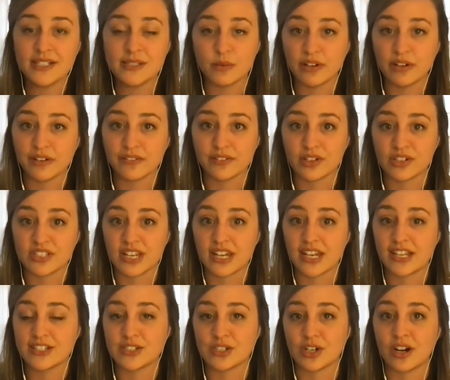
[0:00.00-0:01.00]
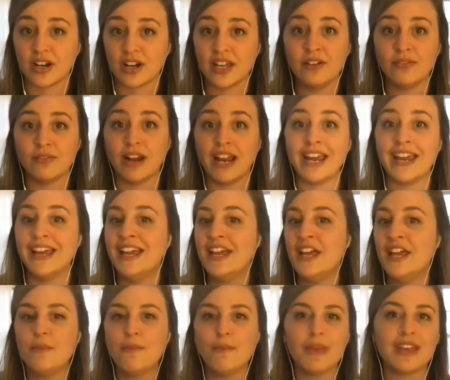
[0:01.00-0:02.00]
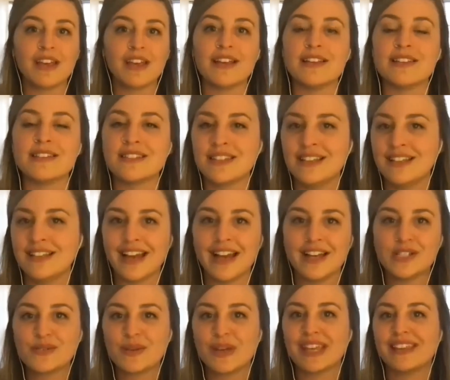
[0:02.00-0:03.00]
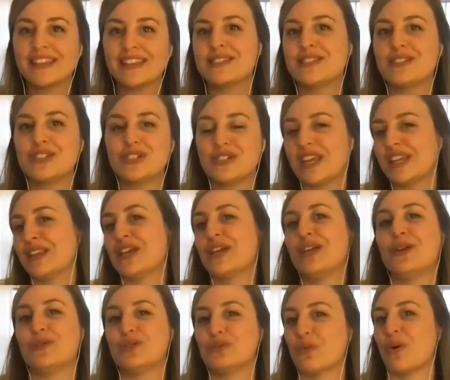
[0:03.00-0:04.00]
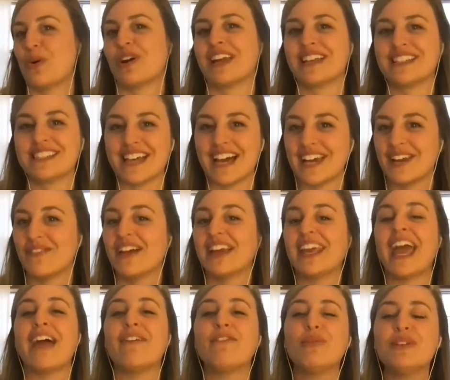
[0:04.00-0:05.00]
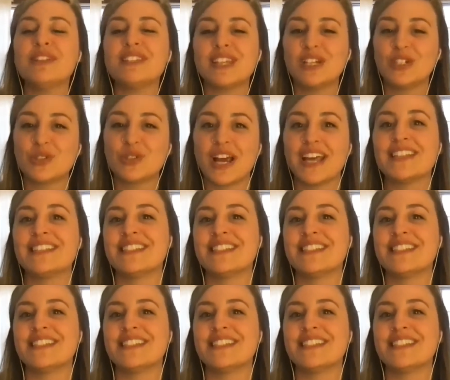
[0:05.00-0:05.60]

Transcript: when you're first getting started right because i just like this is just like the huge warning sign of like everyone's going to try yep.